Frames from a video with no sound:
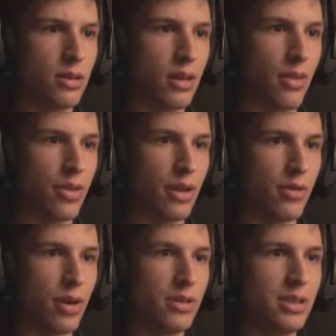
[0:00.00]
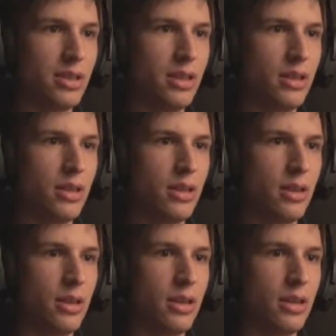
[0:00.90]
See nothing around here.
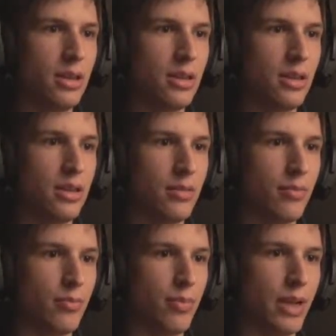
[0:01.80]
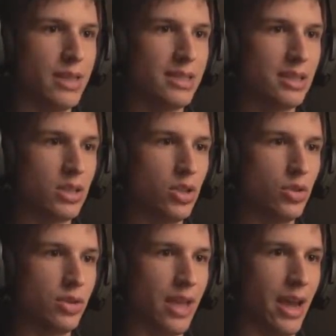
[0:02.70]
Placing
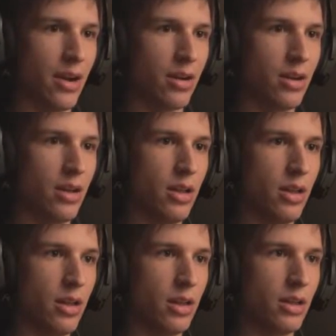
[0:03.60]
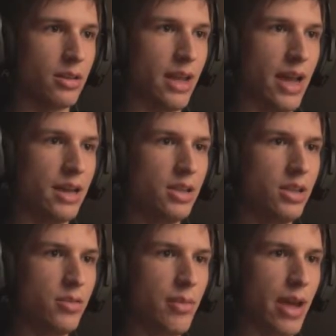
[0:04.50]
you there. The
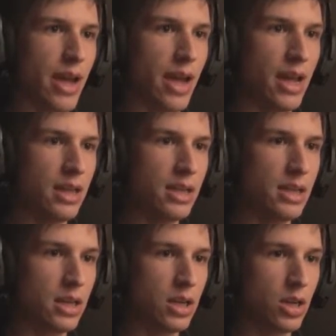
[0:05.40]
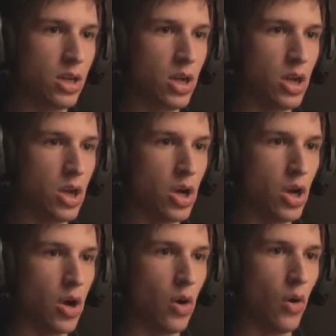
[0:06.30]
Danadum and
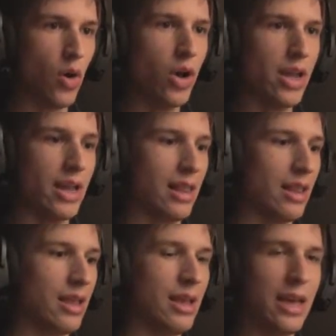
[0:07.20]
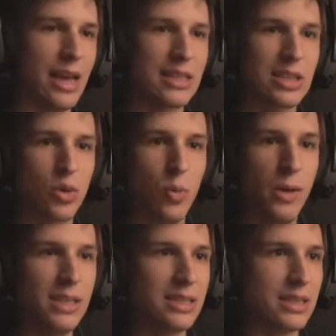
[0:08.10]
oil.
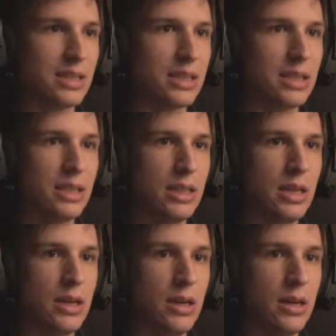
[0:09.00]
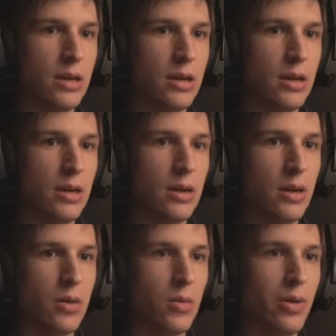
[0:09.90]
Exquisite.
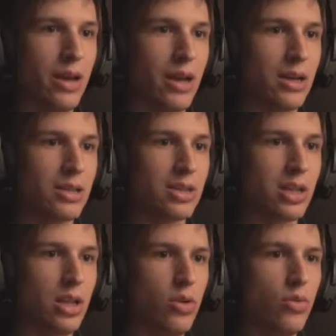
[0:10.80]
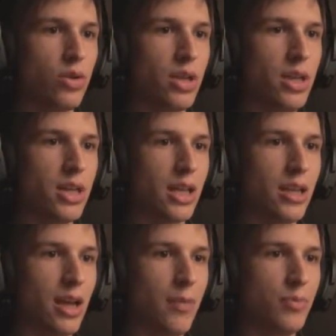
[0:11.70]
We are slowly
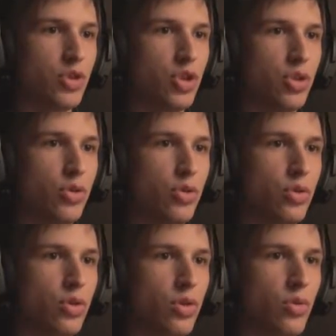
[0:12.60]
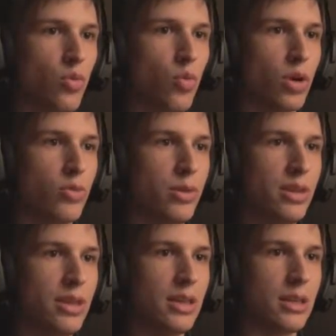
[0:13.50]
getting up to what we
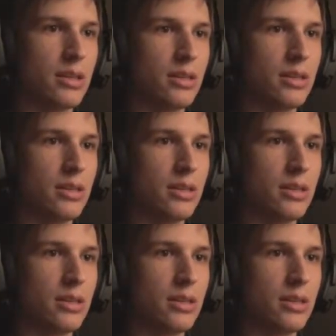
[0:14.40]
need.